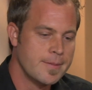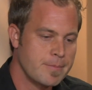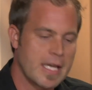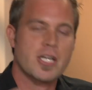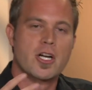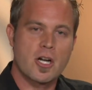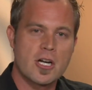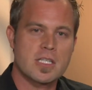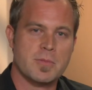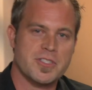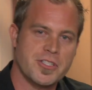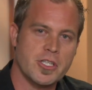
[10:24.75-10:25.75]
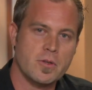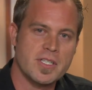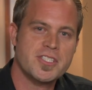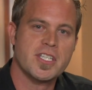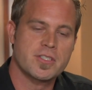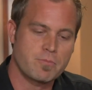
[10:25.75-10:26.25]
encouragement to you, is
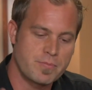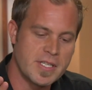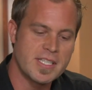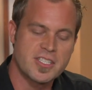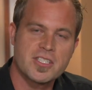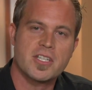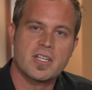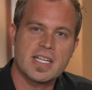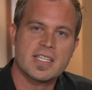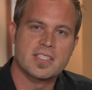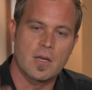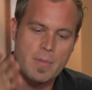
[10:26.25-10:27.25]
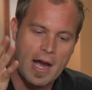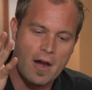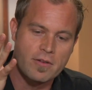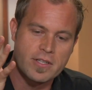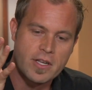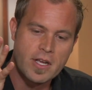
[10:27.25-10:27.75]
just be serious
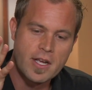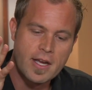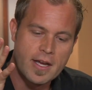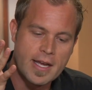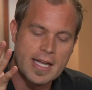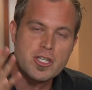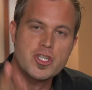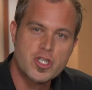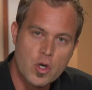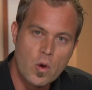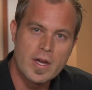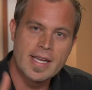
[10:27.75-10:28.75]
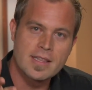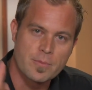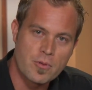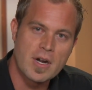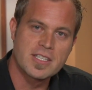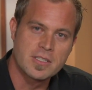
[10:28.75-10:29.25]
about enjoying the
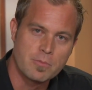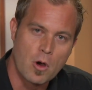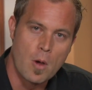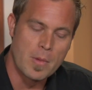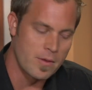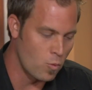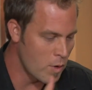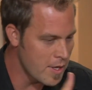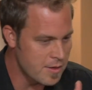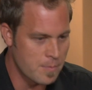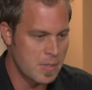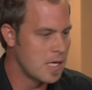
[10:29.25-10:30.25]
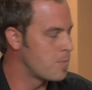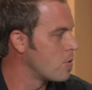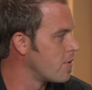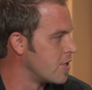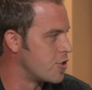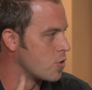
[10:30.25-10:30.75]
present moment with the people
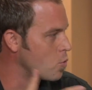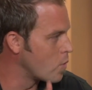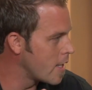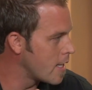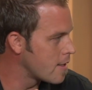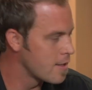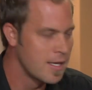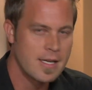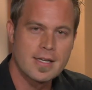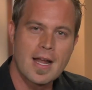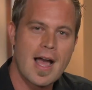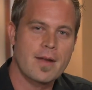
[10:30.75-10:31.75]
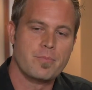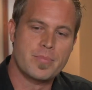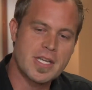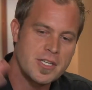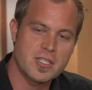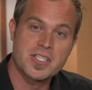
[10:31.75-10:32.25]
that you're with, not
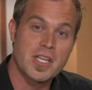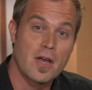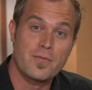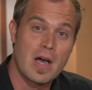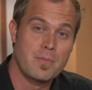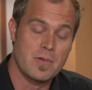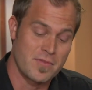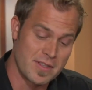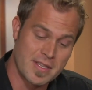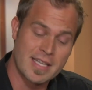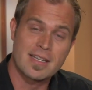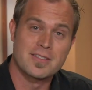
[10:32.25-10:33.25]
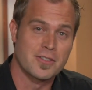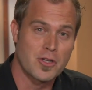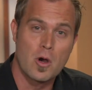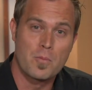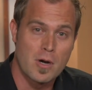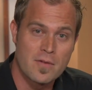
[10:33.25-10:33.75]
beating yourself up if the thing doesn't
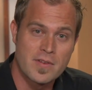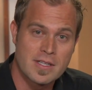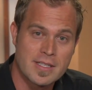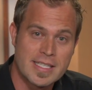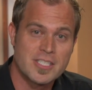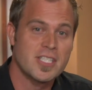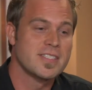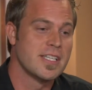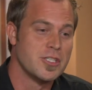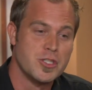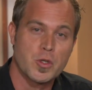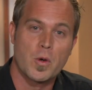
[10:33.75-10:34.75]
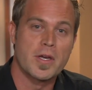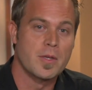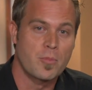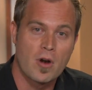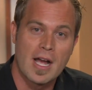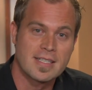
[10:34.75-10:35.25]
go perfectly. Just enjoy the
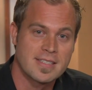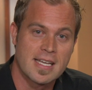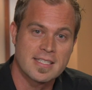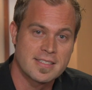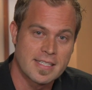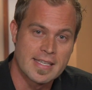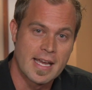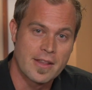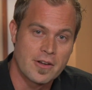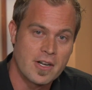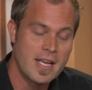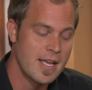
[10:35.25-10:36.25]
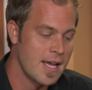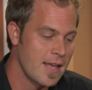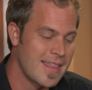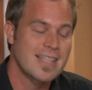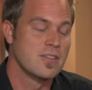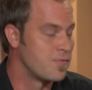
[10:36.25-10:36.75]
process together.
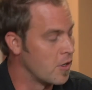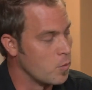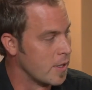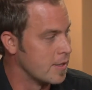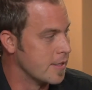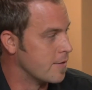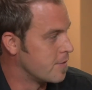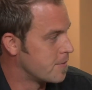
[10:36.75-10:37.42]
That's a fun way to live.